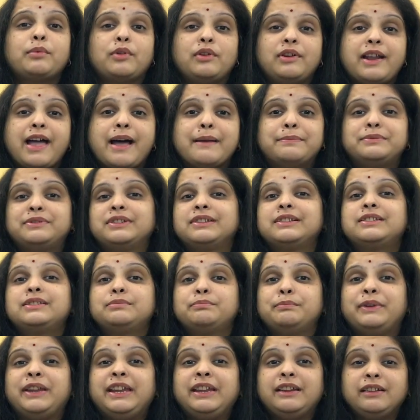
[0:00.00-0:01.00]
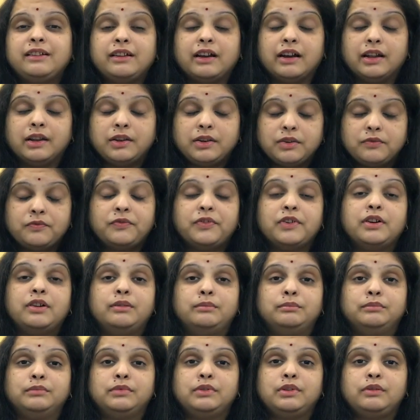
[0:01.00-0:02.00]
prolapse is being
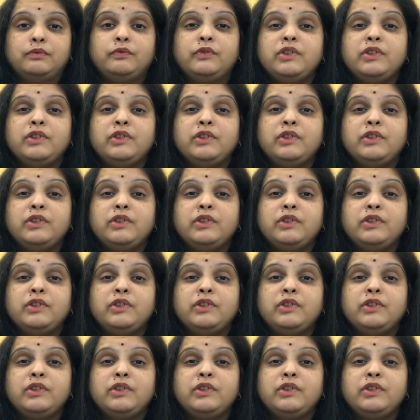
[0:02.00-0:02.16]
confirmed,